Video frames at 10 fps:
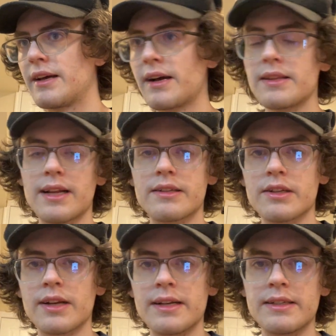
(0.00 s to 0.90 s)
I think that's a
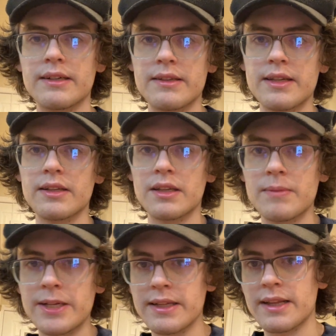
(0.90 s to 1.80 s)
good idea. I think
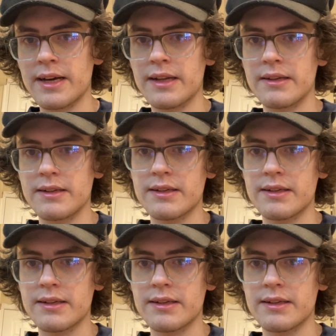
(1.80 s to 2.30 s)
limiting that